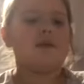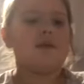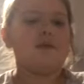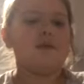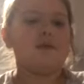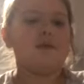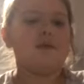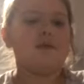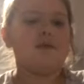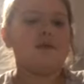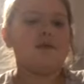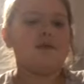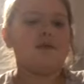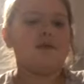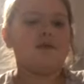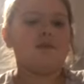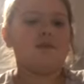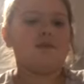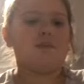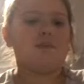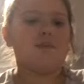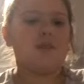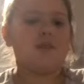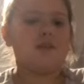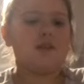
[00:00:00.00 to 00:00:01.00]
but all
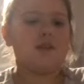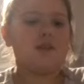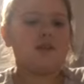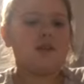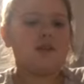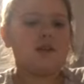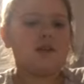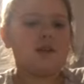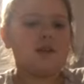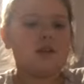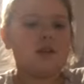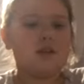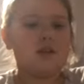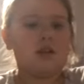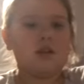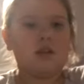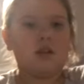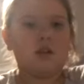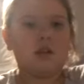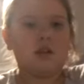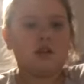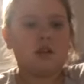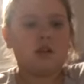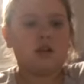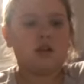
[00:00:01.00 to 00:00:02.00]
the boys, he
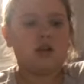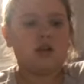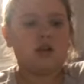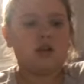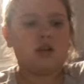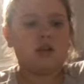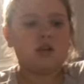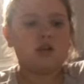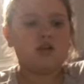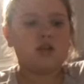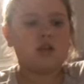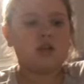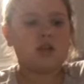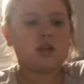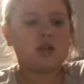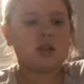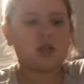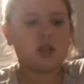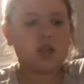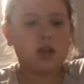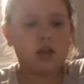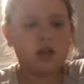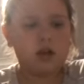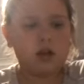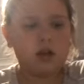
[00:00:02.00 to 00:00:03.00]
kisses the
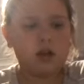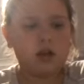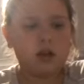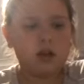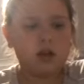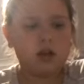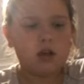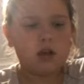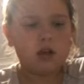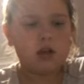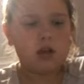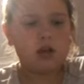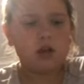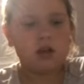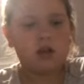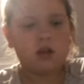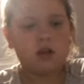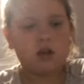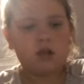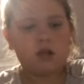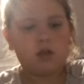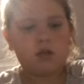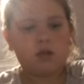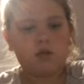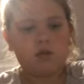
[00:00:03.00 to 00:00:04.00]
girls,
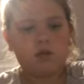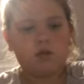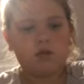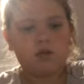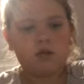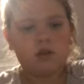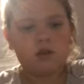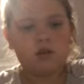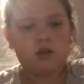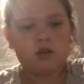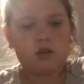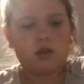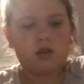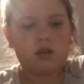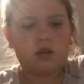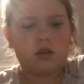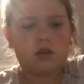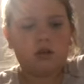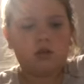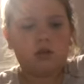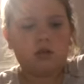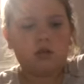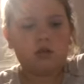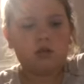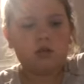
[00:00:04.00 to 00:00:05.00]
all the
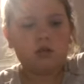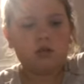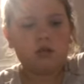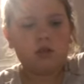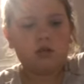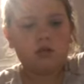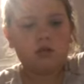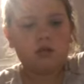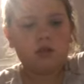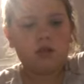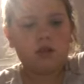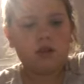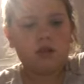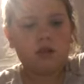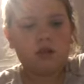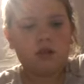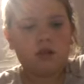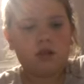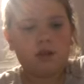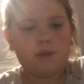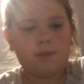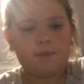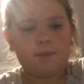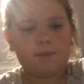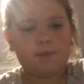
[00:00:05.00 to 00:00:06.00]
girls, and
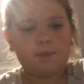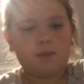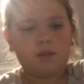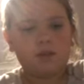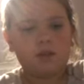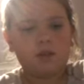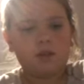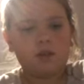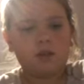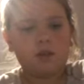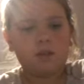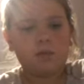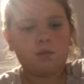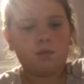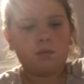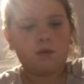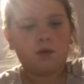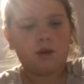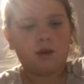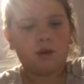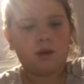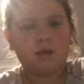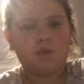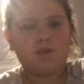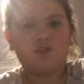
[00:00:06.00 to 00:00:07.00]
then
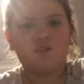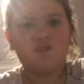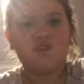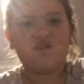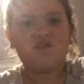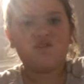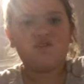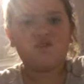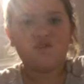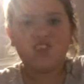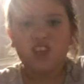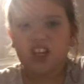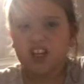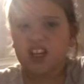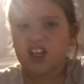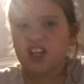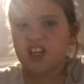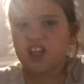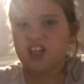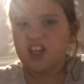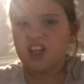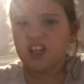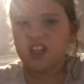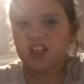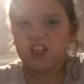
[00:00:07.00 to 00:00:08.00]
when he's
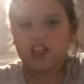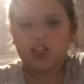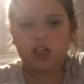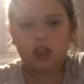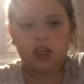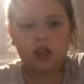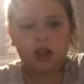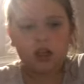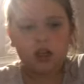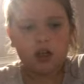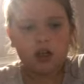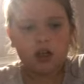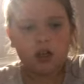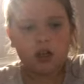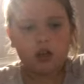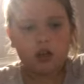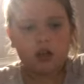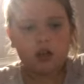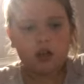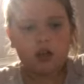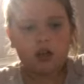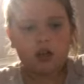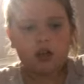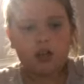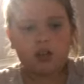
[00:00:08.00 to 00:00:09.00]
finished,
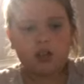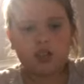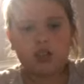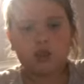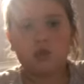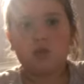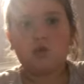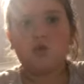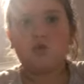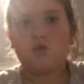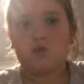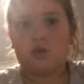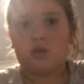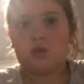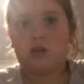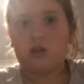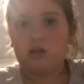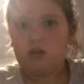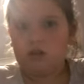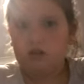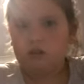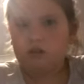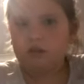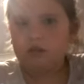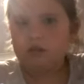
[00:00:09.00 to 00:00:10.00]
kissing all the
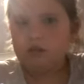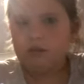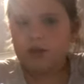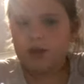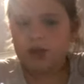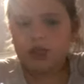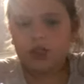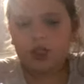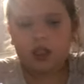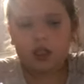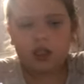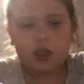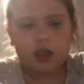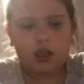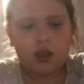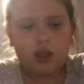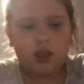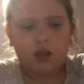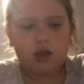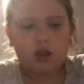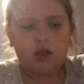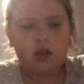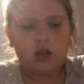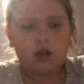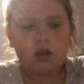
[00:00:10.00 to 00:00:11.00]
girls,
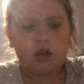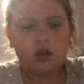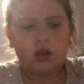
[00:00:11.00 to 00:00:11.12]
basically,